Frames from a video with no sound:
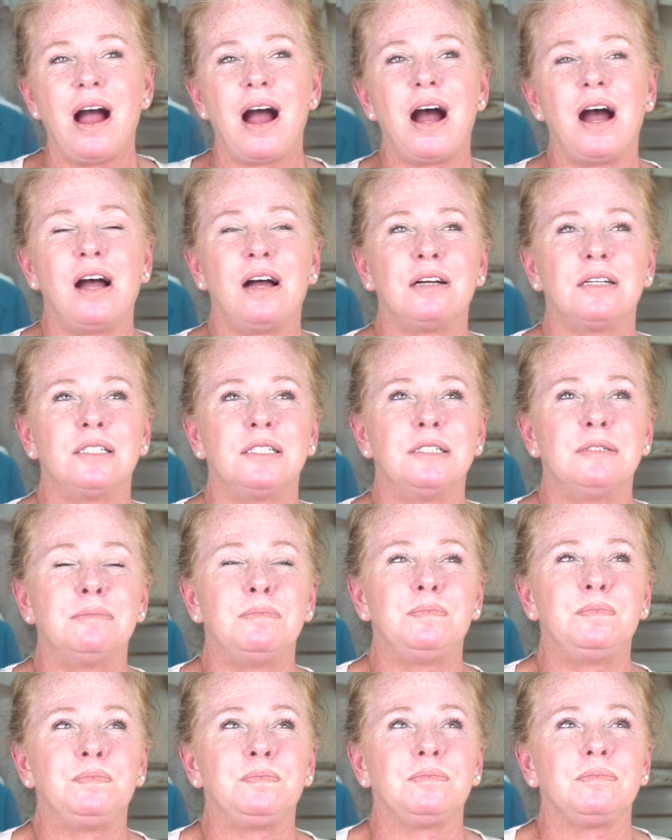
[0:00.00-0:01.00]

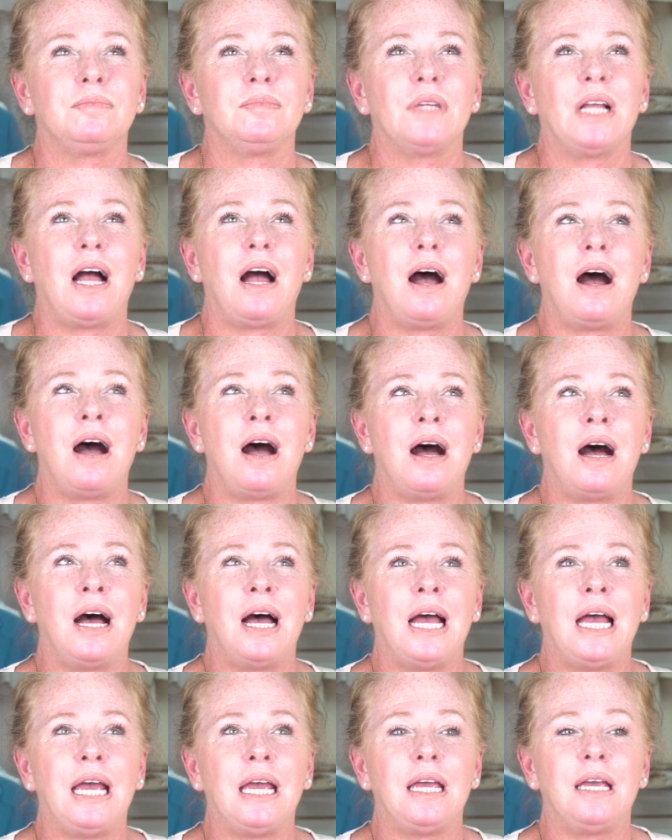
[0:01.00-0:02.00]
Um,
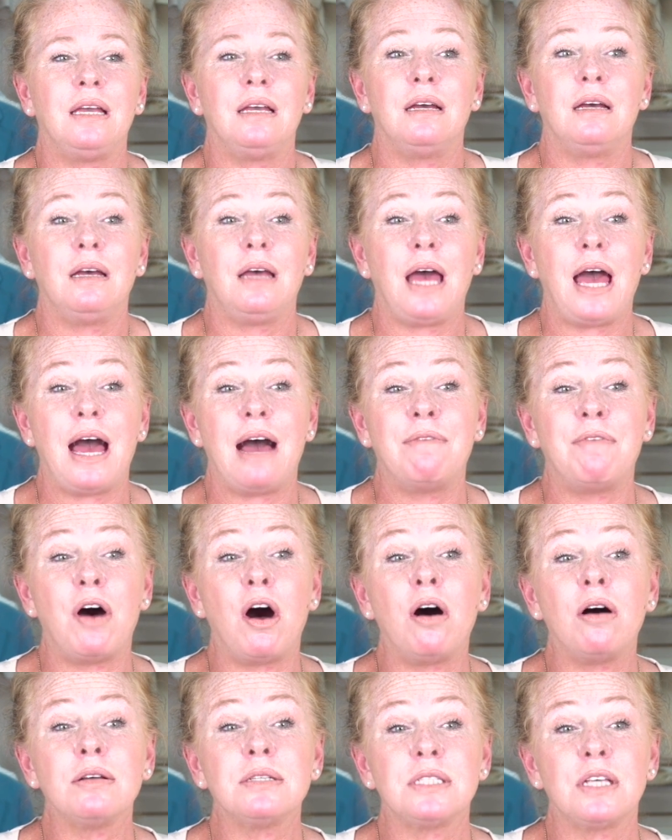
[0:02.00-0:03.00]
I have
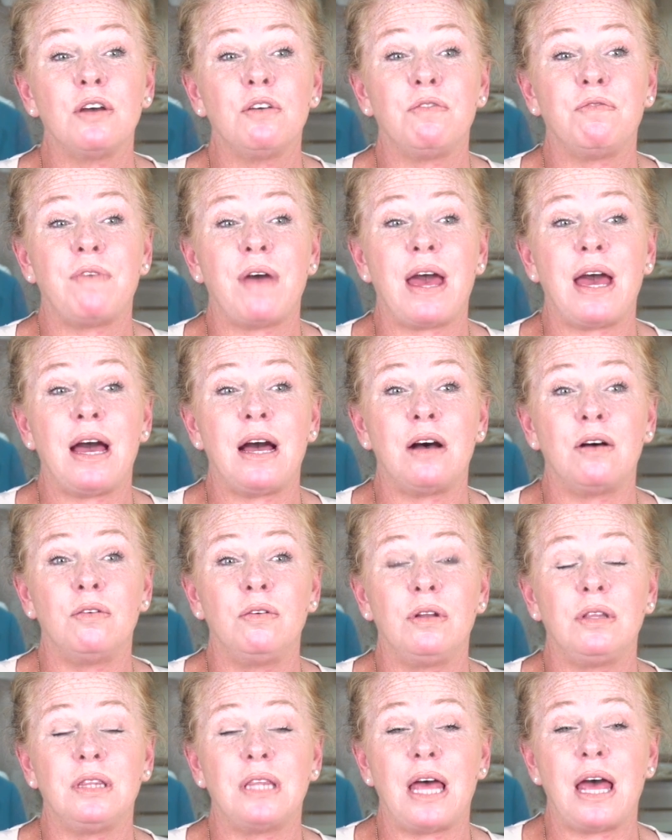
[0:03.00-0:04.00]
also
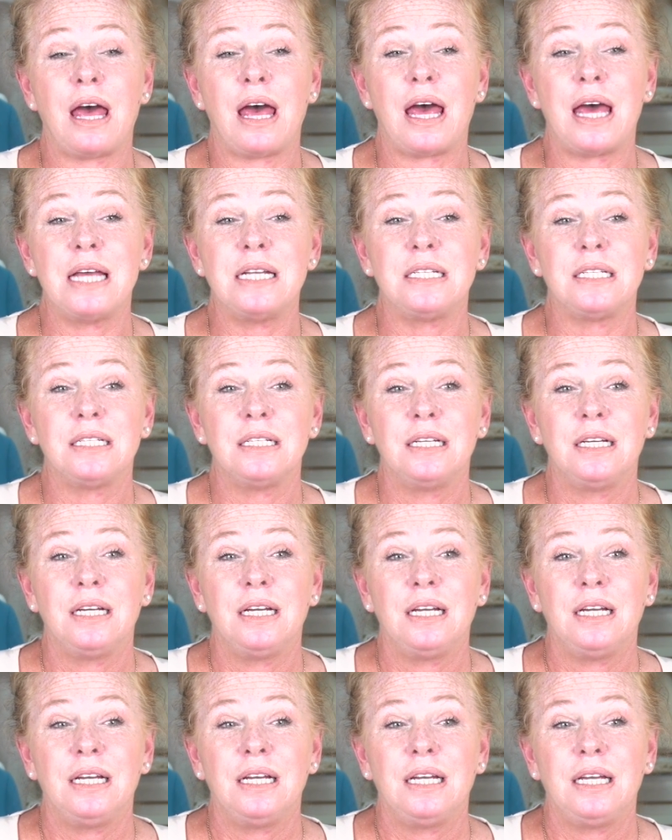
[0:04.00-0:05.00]
found that
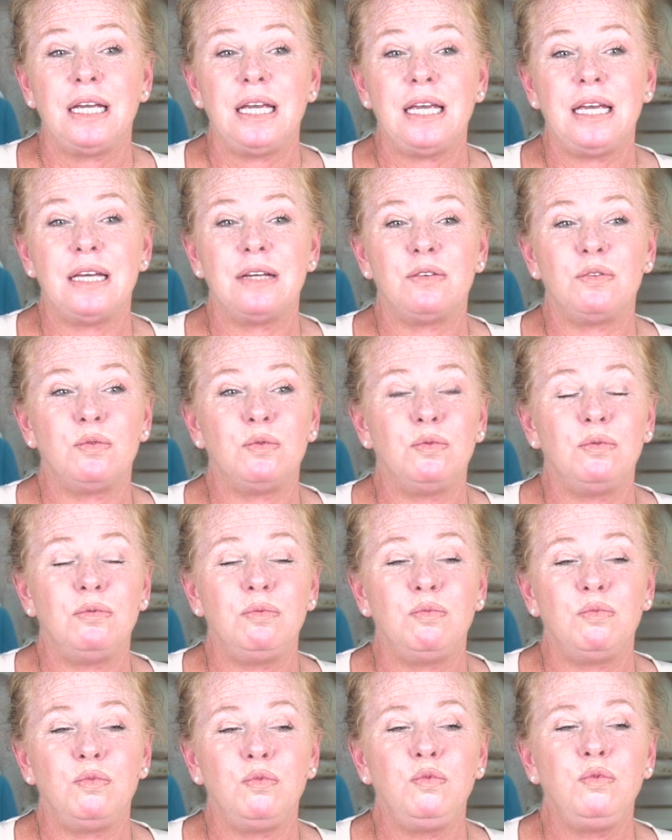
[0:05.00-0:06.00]
it
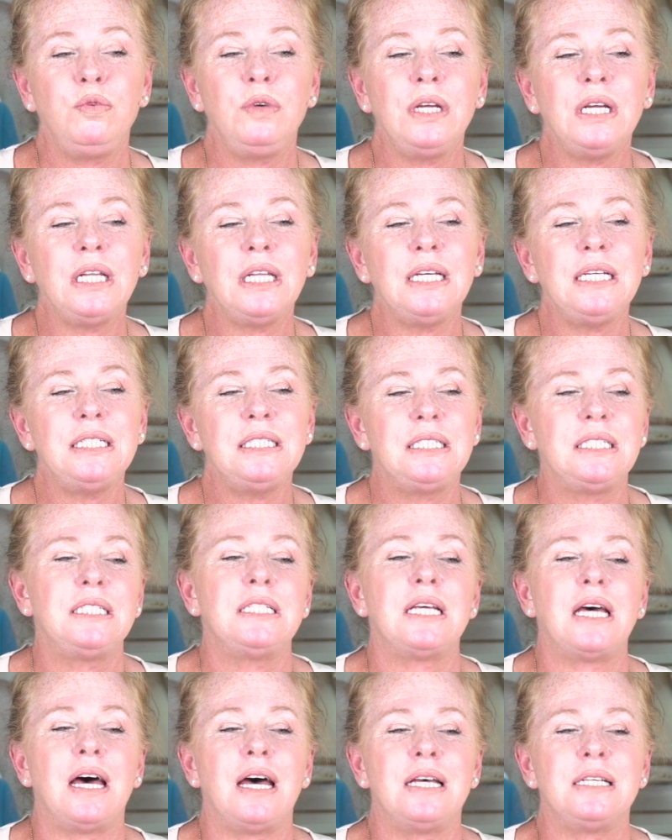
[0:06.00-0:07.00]
really
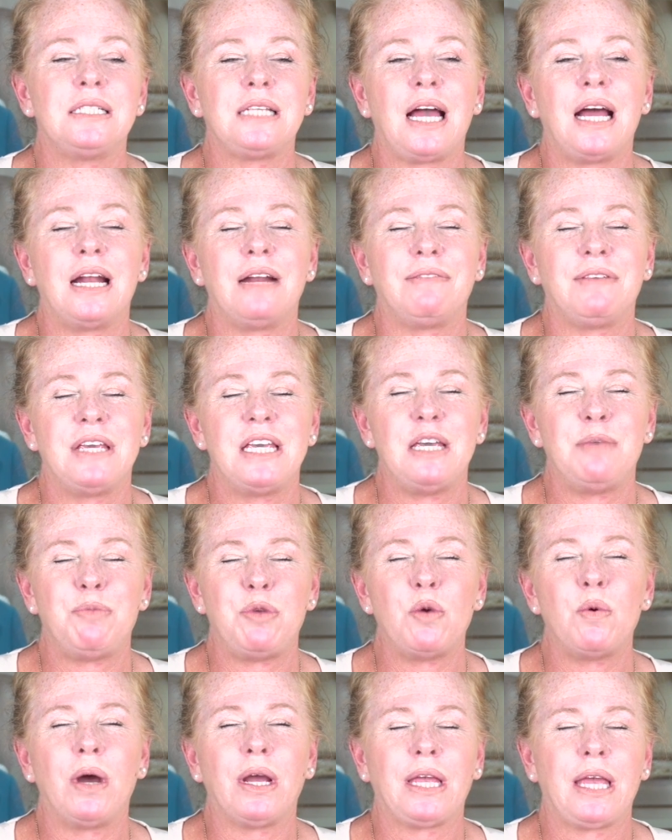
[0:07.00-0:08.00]
does kind of keep
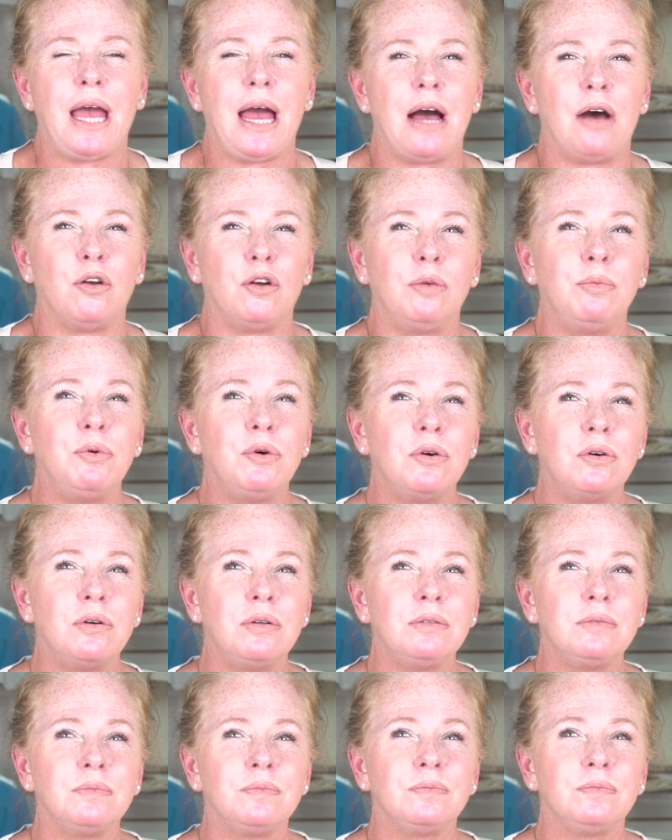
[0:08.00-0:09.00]
you
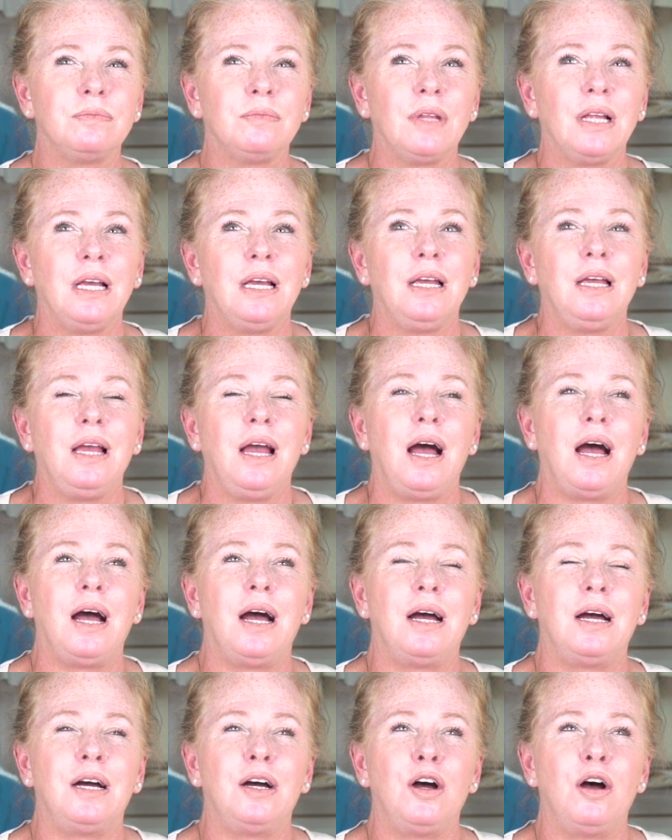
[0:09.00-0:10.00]
accountable.
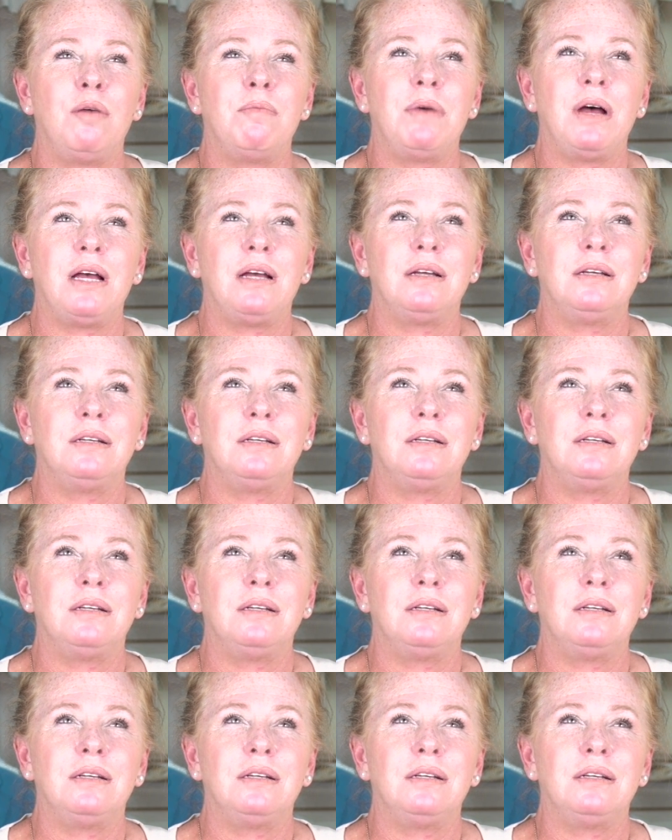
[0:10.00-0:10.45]
Um,